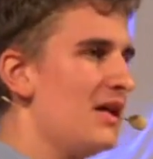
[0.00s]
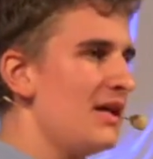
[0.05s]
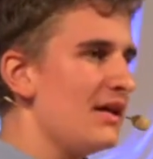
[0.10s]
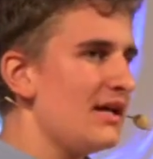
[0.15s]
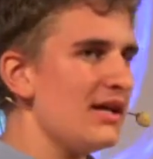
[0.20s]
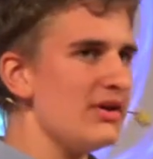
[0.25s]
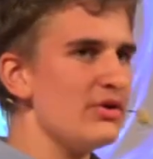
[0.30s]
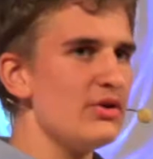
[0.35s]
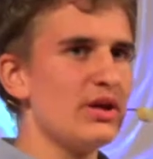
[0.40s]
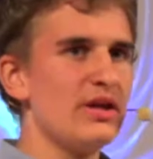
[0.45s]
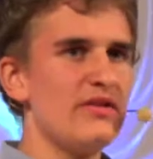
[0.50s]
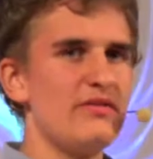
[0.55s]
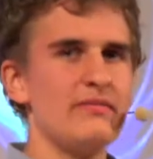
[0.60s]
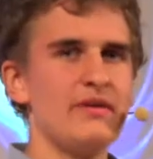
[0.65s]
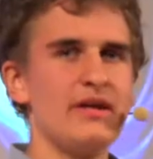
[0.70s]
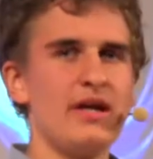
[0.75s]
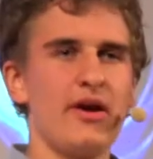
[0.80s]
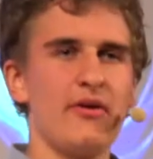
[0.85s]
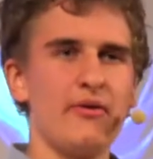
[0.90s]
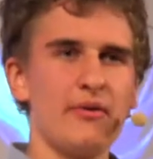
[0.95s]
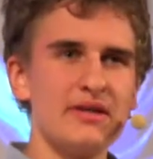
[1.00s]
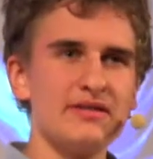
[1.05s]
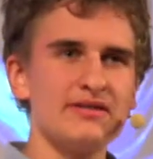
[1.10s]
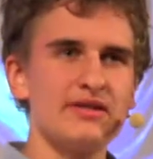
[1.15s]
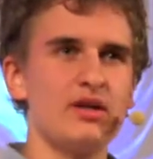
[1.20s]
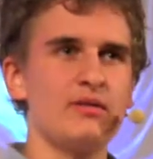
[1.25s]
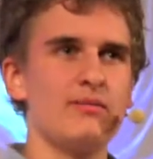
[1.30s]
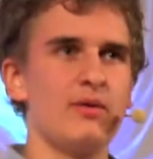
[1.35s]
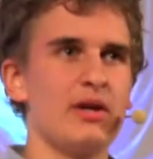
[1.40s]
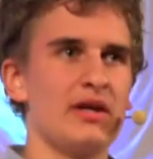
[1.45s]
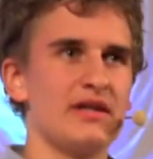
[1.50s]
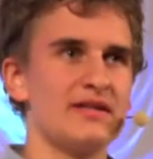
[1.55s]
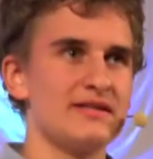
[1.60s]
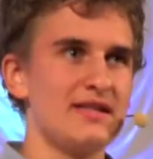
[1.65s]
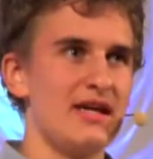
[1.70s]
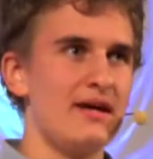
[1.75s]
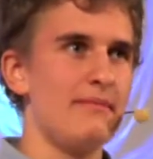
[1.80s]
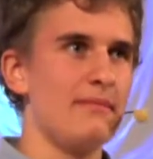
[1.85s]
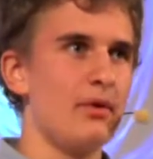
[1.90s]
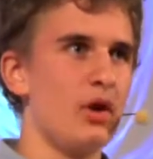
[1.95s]
Can you give me a reasonable
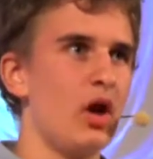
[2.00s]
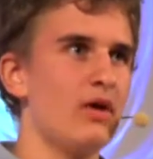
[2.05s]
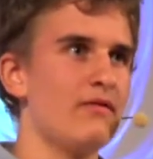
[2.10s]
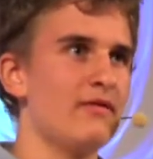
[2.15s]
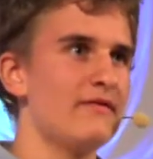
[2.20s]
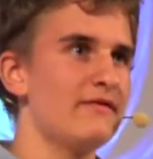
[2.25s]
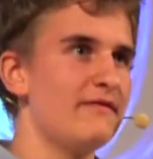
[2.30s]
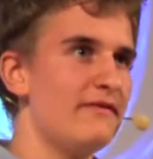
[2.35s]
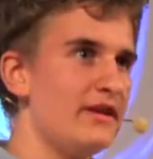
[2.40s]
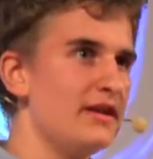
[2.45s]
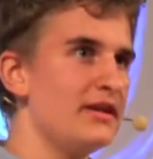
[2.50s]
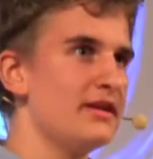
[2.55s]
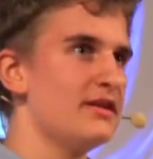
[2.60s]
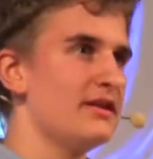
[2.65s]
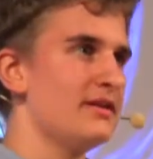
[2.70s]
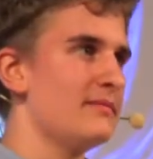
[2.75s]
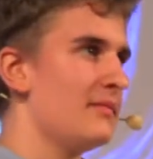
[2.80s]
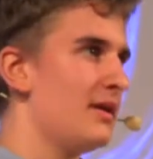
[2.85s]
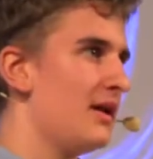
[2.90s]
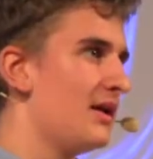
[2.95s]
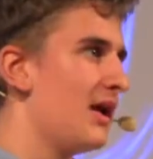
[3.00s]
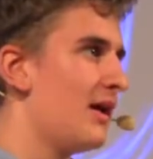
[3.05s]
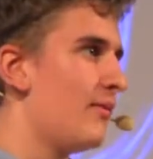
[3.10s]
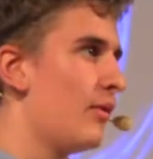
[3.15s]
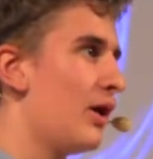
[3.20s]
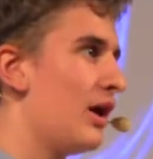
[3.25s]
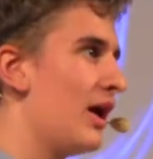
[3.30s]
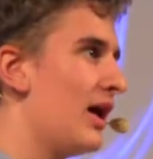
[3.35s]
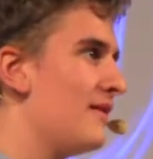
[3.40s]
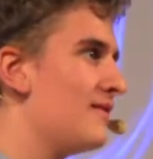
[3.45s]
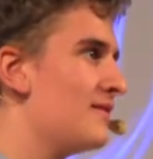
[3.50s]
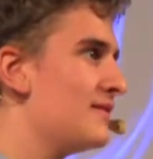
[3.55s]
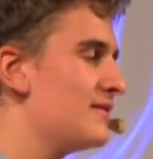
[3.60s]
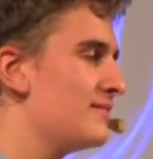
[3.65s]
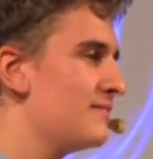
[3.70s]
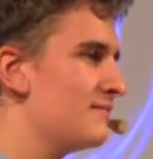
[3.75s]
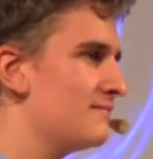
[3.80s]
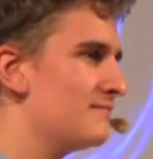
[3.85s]
example of infinity in our lives?